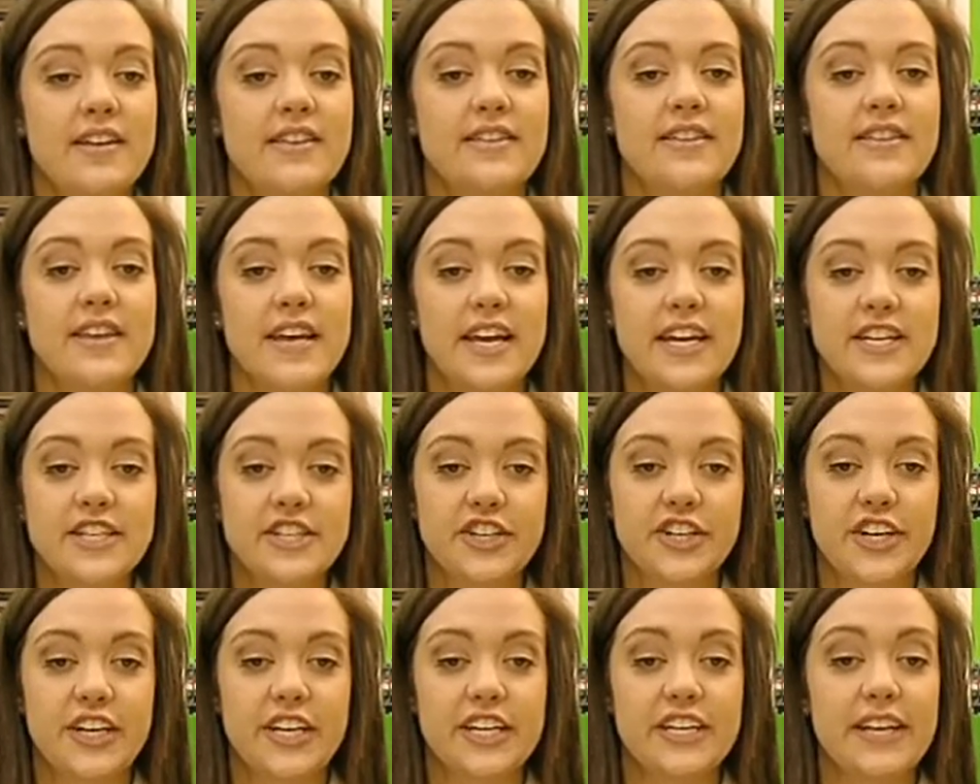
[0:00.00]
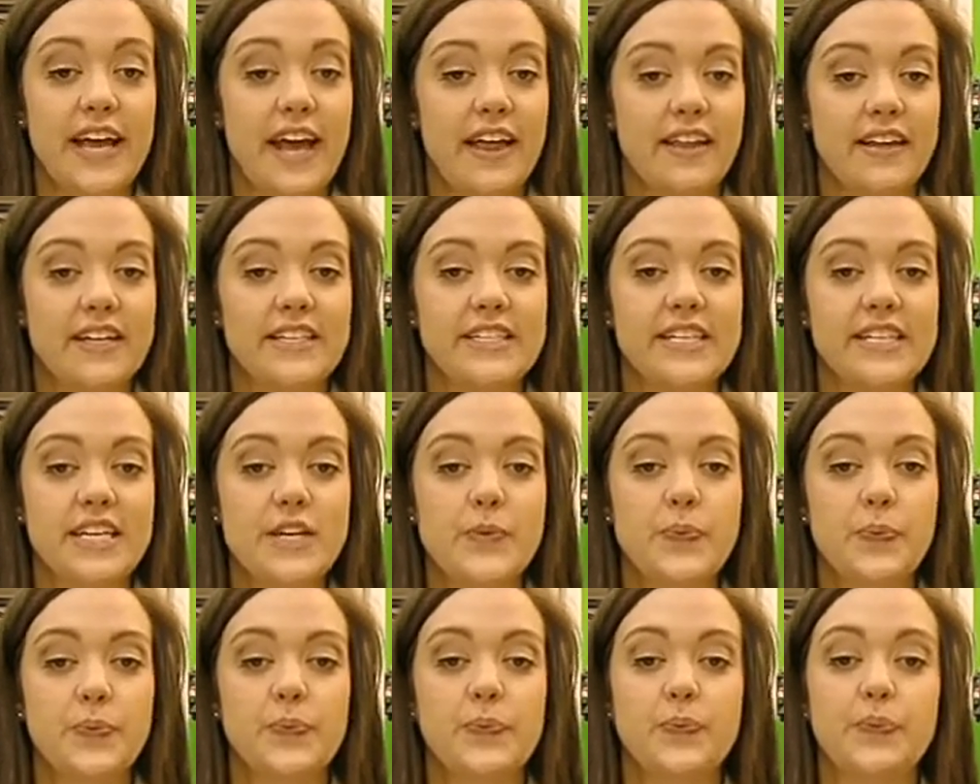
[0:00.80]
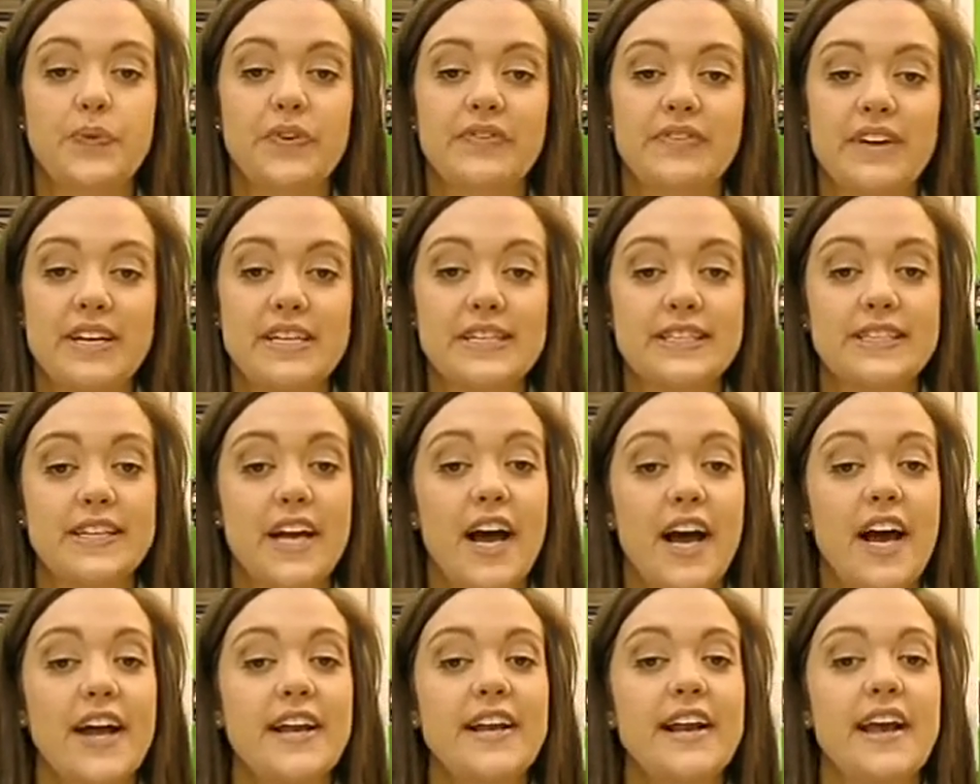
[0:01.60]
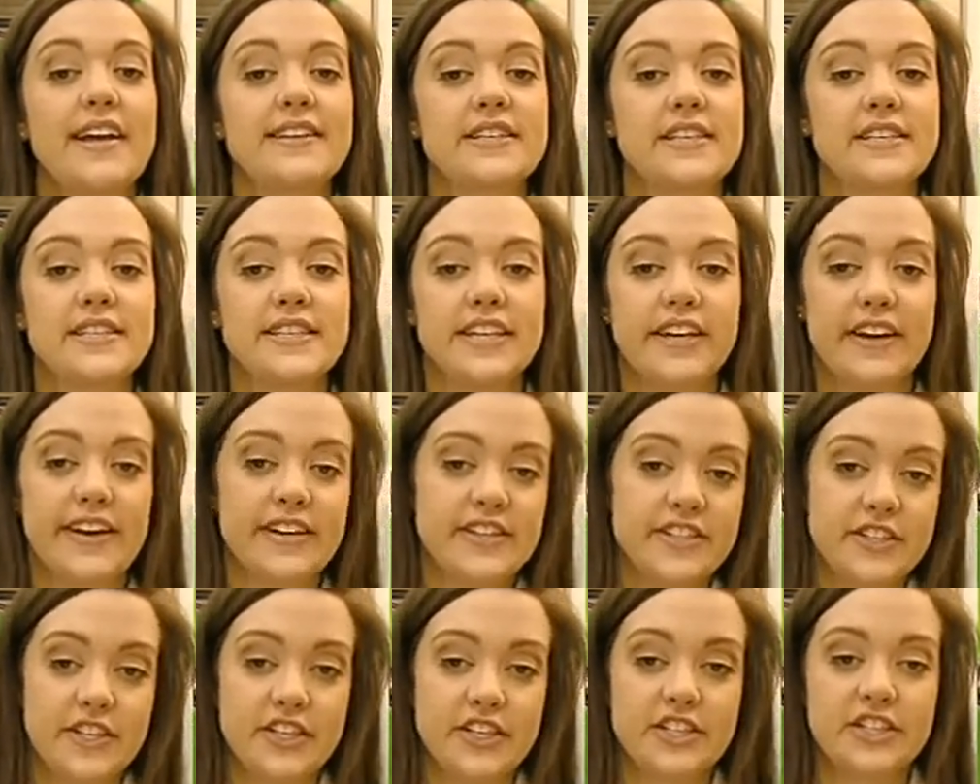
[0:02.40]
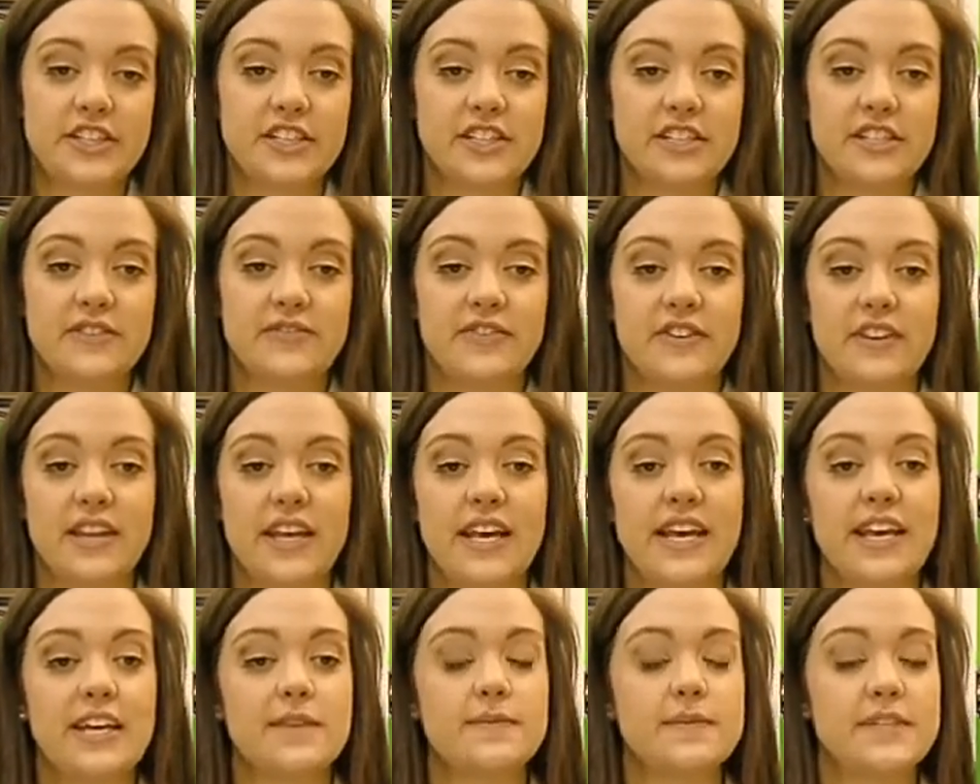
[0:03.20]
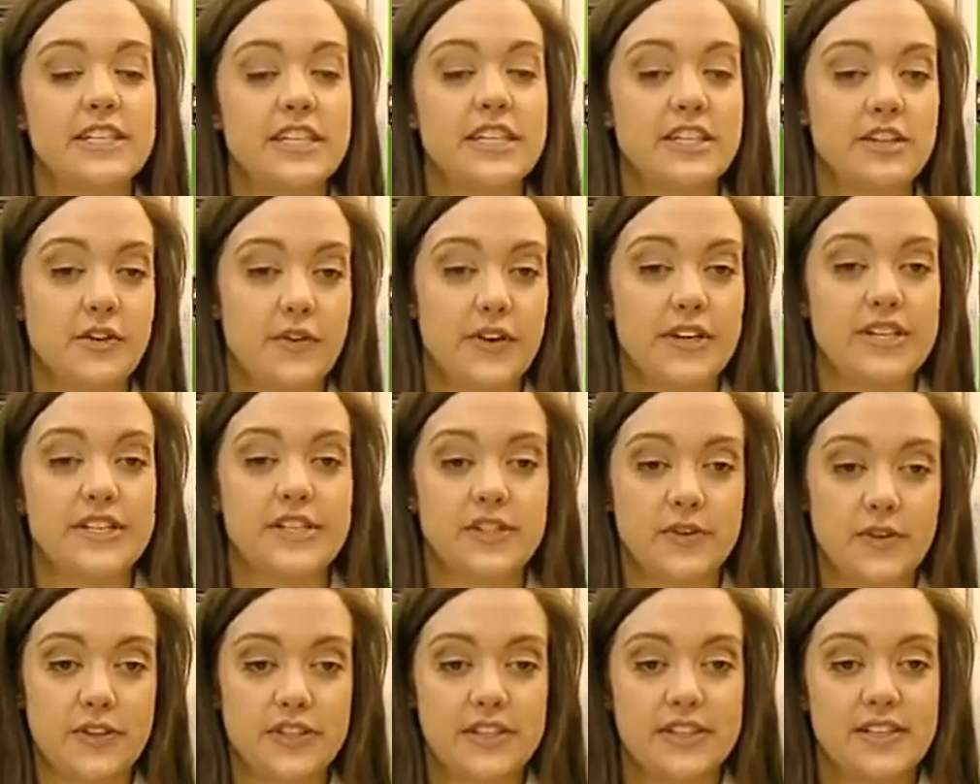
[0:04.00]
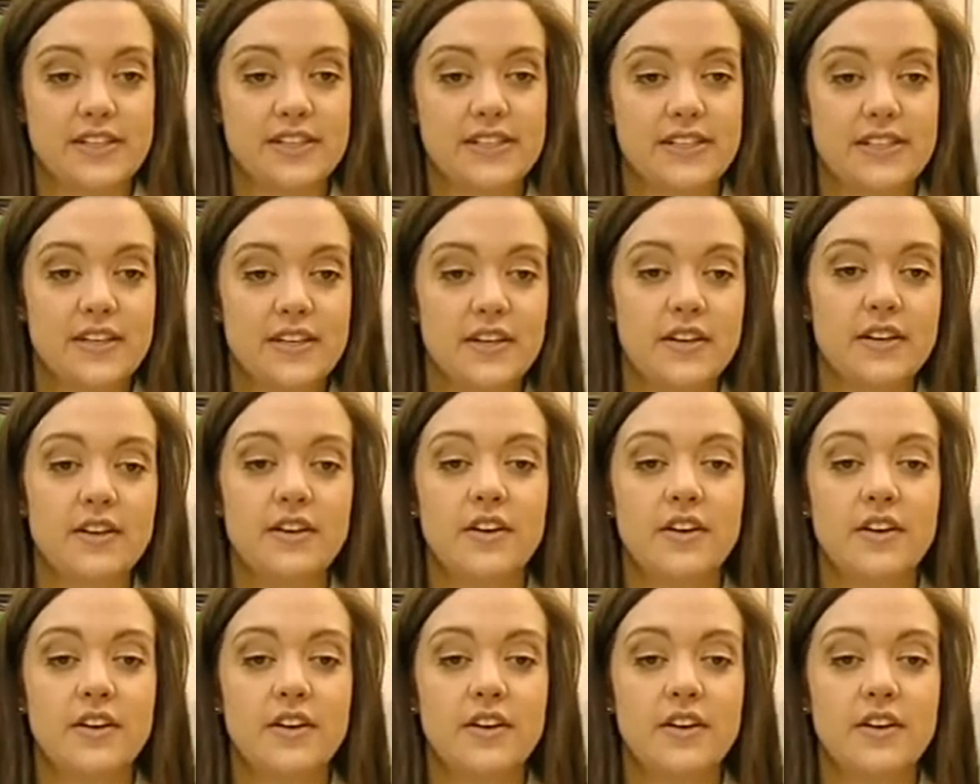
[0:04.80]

The integrated LED prevents unnecessary searches for the EMC noise sources.